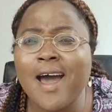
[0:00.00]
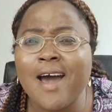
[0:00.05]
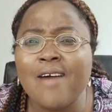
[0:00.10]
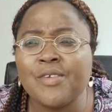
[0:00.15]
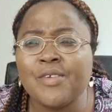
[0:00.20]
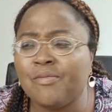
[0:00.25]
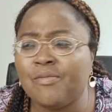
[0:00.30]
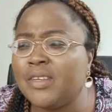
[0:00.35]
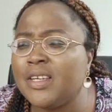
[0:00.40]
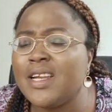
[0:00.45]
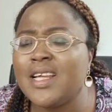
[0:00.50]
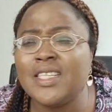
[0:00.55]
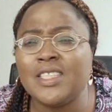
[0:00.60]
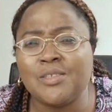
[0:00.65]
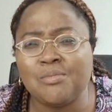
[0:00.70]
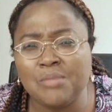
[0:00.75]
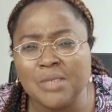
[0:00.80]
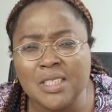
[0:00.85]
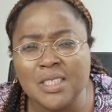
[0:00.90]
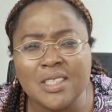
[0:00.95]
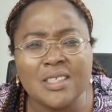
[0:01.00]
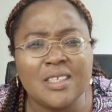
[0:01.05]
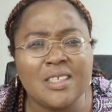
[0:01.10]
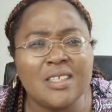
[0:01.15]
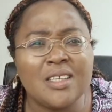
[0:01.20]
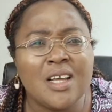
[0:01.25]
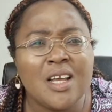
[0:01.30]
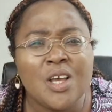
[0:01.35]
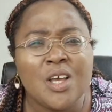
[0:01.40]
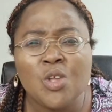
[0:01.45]
have a village
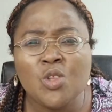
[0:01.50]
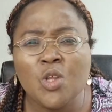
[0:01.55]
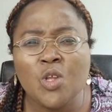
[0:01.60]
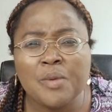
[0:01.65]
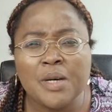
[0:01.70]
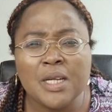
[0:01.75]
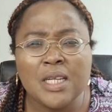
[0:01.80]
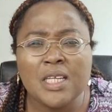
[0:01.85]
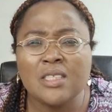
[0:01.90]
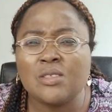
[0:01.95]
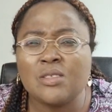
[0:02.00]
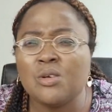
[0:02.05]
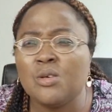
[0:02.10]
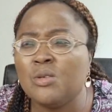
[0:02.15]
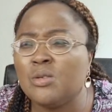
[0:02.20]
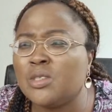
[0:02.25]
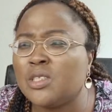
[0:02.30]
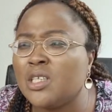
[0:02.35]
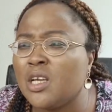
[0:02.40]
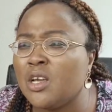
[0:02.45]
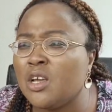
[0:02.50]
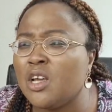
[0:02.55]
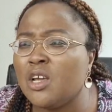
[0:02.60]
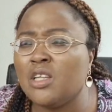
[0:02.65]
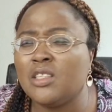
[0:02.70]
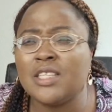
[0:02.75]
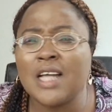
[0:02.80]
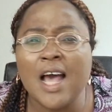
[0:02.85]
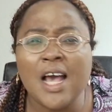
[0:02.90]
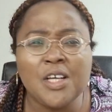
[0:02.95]
meeting. Nobody is going to say
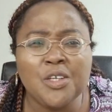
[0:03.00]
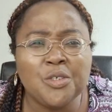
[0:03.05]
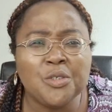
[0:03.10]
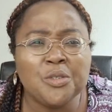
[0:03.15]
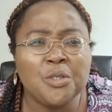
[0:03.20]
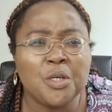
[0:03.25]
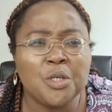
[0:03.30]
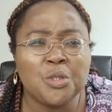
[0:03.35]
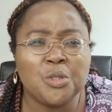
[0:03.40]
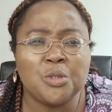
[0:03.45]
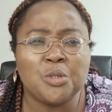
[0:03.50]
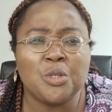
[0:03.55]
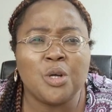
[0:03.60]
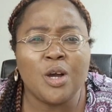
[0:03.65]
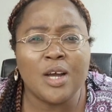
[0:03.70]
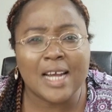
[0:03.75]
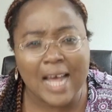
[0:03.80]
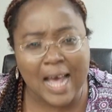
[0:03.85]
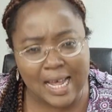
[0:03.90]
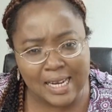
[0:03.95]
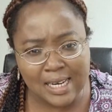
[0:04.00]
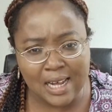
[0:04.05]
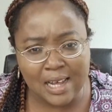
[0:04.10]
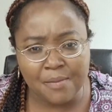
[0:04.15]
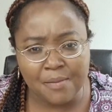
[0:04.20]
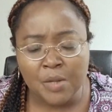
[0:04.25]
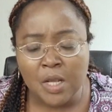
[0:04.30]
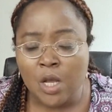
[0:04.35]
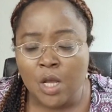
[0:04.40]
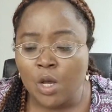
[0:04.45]
town union should not gather.
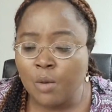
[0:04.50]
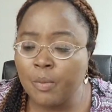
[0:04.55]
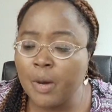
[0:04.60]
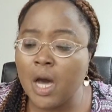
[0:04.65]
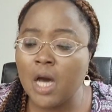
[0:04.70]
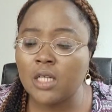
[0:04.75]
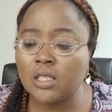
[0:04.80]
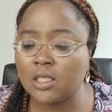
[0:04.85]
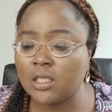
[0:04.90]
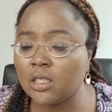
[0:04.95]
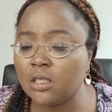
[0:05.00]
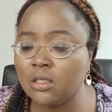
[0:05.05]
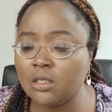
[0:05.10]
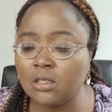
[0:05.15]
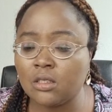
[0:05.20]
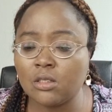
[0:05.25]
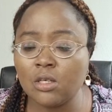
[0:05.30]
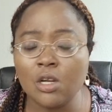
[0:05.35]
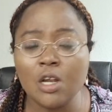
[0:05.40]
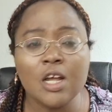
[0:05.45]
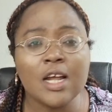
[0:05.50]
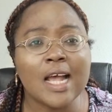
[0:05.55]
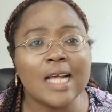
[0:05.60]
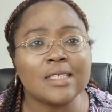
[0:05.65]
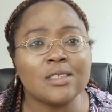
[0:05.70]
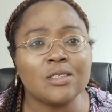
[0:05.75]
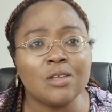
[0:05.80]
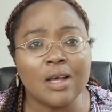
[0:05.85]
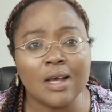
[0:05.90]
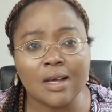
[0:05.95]
But so long
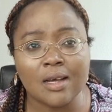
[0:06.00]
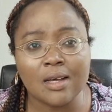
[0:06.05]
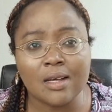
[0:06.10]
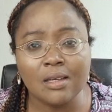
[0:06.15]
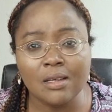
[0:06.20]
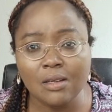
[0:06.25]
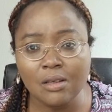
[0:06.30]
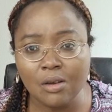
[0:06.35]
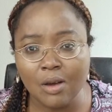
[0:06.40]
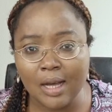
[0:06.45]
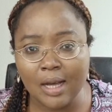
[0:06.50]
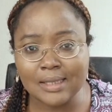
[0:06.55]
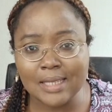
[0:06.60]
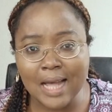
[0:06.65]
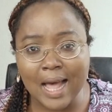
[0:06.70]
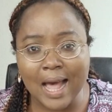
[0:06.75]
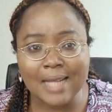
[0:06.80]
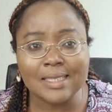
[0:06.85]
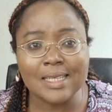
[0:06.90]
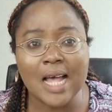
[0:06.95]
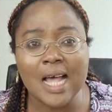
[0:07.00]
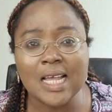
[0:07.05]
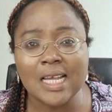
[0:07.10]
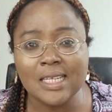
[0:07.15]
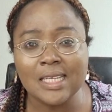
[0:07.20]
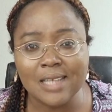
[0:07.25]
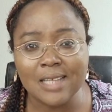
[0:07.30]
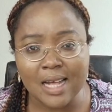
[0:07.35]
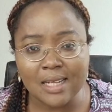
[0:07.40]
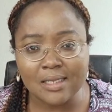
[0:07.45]
as you are
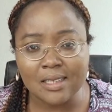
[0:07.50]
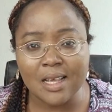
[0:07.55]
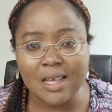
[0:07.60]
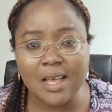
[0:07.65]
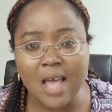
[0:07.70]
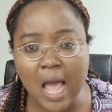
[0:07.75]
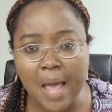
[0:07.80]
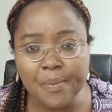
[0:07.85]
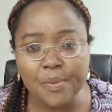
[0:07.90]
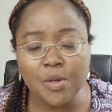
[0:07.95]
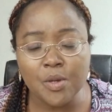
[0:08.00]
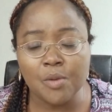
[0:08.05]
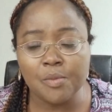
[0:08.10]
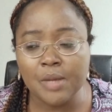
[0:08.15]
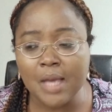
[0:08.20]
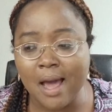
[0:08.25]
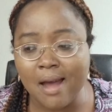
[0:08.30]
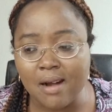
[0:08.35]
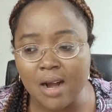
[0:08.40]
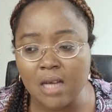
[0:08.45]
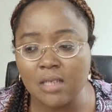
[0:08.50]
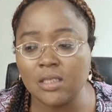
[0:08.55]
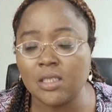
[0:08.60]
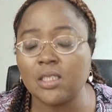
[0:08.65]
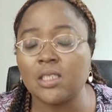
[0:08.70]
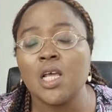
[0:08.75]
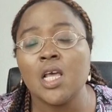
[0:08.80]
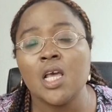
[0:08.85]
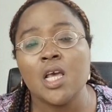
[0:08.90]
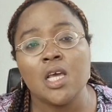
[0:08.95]
tagging that IPOB
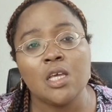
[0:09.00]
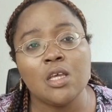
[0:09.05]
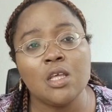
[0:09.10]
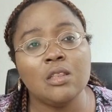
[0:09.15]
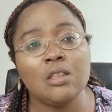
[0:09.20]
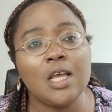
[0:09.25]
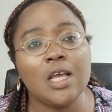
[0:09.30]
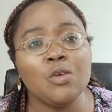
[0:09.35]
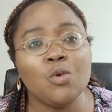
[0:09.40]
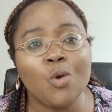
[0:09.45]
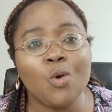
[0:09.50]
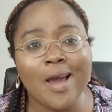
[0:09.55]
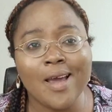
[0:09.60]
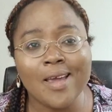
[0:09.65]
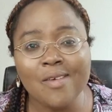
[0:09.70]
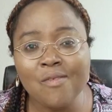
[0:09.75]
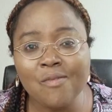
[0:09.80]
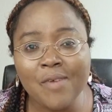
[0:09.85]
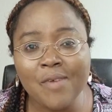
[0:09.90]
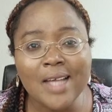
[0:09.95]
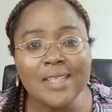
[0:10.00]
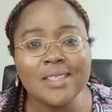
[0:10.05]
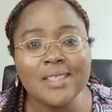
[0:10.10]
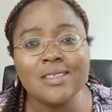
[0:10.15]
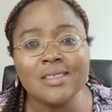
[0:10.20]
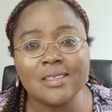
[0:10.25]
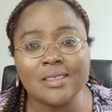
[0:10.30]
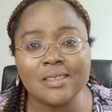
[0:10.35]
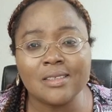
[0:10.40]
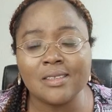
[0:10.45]
around it, then you are
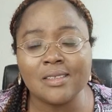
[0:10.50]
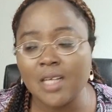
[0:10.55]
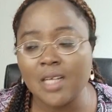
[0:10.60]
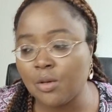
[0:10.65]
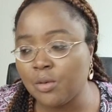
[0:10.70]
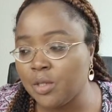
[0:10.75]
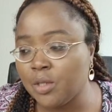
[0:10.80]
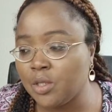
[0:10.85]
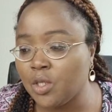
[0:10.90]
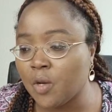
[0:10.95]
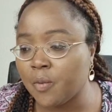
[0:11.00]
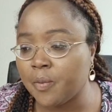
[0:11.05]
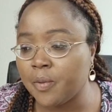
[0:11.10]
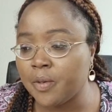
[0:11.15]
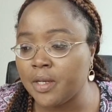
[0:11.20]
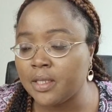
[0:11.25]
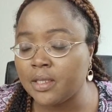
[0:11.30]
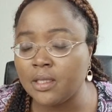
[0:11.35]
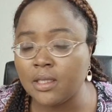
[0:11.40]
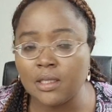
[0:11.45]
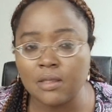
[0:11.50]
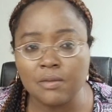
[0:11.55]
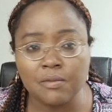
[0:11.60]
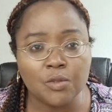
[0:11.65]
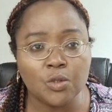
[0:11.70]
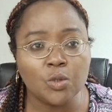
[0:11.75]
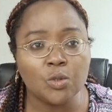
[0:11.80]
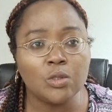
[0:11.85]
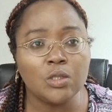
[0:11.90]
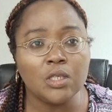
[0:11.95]
inviting the security operatives
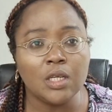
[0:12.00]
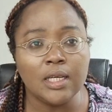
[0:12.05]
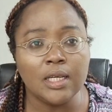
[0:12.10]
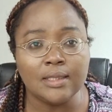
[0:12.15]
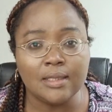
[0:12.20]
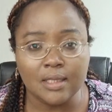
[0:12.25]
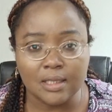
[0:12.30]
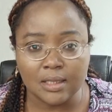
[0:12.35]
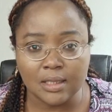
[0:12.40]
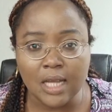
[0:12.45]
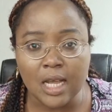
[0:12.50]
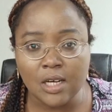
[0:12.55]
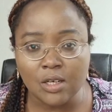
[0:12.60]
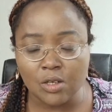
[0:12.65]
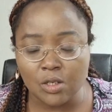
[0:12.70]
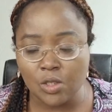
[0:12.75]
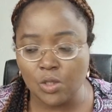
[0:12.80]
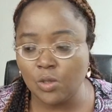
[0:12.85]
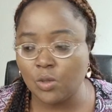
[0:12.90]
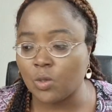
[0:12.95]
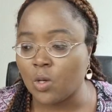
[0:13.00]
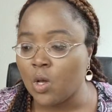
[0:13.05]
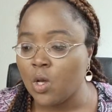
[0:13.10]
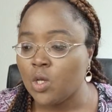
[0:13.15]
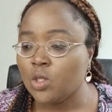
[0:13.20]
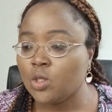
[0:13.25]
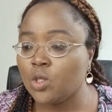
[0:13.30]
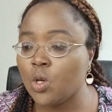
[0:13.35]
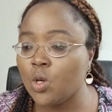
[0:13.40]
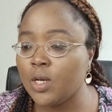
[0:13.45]
to descend on you.
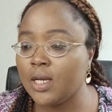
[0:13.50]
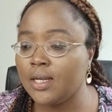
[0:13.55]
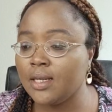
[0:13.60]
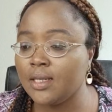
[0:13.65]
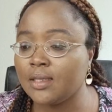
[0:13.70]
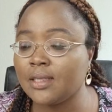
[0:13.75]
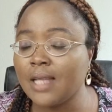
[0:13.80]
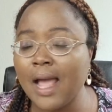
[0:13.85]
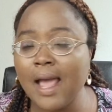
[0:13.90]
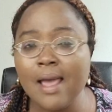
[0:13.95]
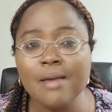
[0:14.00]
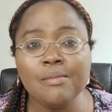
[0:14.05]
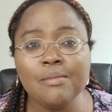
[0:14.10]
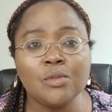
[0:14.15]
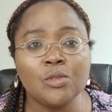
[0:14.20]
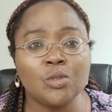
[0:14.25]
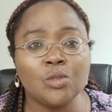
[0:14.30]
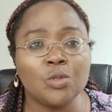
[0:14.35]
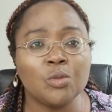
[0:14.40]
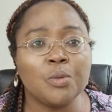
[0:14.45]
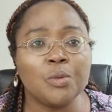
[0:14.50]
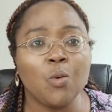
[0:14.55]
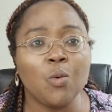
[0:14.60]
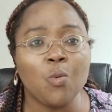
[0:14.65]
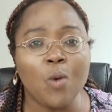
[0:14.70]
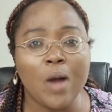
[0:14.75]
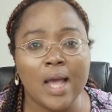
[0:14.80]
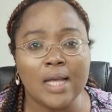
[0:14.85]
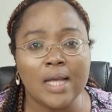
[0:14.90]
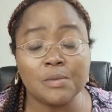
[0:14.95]
So it is time to be
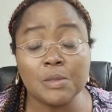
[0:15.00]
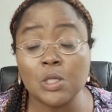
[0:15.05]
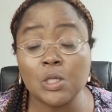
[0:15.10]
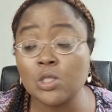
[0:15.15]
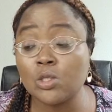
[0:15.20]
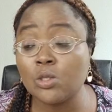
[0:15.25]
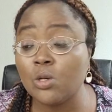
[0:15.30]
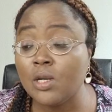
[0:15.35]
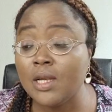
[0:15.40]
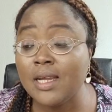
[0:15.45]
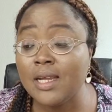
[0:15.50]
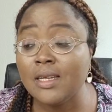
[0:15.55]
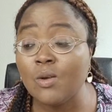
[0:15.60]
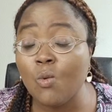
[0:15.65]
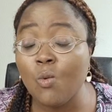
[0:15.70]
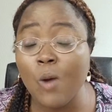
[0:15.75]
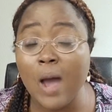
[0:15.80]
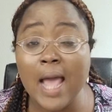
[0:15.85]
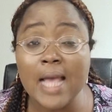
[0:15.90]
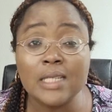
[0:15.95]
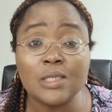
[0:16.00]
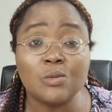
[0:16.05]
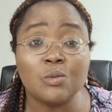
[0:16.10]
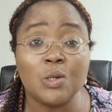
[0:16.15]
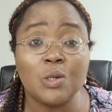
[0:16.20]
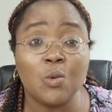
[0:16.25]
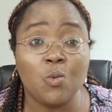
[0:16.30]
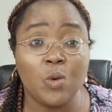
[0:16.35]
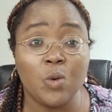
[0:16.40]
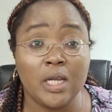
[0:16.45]
wise, because only the wise
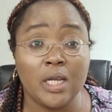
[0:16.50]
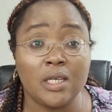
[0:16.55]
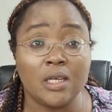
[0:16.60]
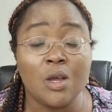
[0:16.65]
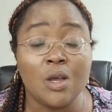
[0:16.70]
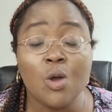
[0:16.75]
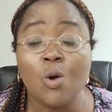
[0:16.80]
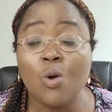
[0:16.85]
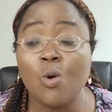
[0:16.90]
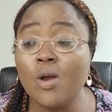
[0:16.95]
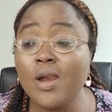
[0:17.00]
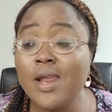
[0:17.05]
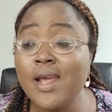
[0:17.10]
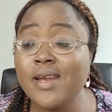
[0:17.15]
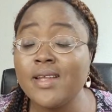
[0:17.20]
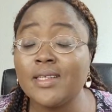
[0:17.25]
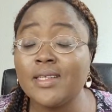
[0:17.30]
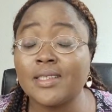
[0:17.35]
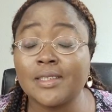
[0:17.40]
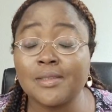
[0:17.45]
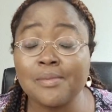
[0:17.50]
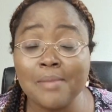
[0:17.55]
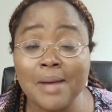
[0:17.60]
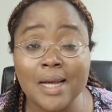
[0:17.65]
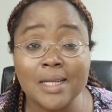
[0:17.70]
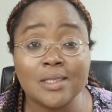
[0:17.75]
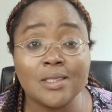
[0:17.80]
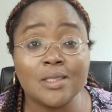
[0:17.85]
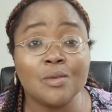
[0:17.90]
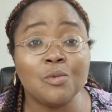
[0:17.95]
will win. Only the
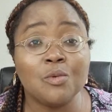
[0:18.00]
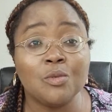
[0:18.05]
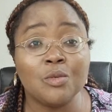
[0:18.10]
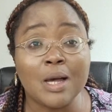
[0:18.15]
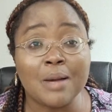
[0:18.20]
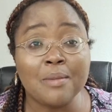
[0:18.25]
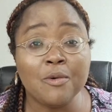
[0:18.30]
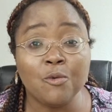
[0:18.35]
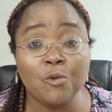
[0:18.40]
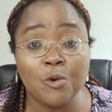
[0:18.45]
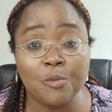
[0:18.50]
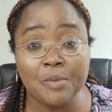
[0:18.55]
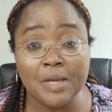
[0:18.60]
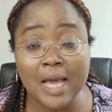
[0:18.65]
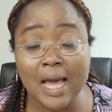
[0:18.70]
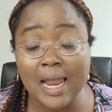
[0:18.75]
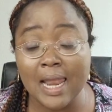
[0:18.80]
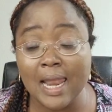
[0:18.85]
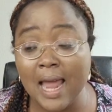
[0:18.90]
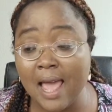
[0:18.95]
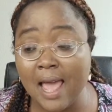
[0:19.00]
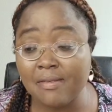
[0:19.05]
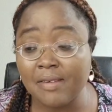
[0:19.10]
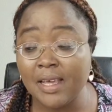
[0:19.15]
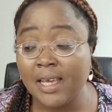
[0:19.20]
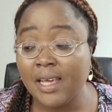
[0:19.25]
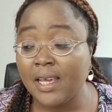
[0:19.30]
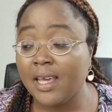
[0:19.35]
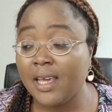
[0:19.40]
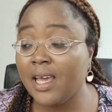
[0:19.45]
smart will be alive.
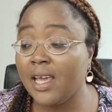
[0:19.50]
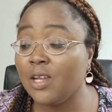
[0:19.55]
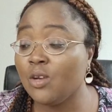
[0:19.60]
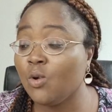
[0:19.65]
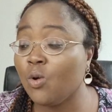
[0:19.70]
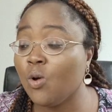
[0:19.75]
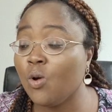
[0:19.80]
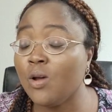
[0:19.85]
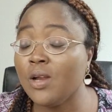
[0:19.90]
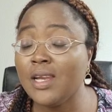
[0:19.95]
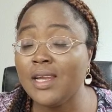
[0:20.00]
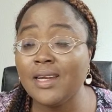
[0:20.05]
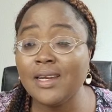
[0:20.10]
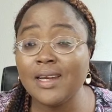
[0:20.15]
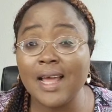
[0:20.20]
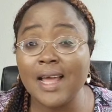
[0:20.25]
And only